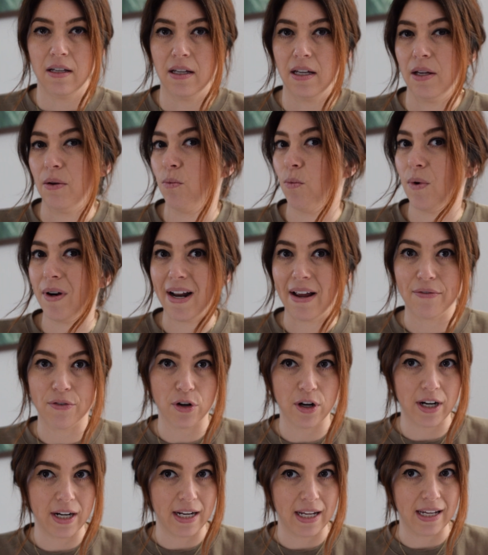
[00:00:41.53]
in
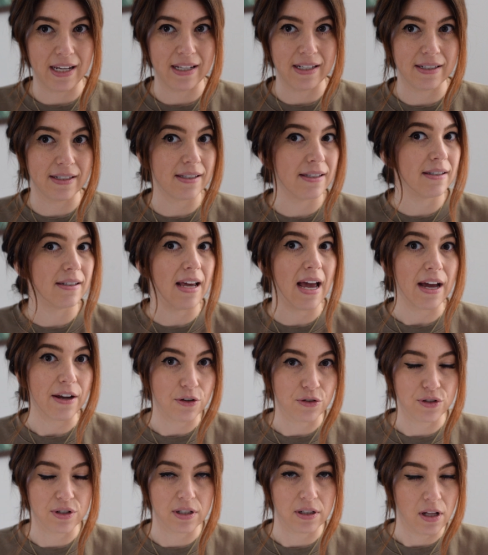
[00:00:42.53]
whatever it is at
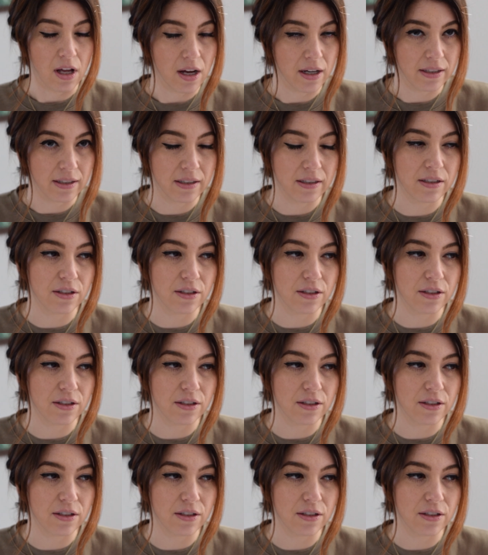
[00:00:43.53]
your salon.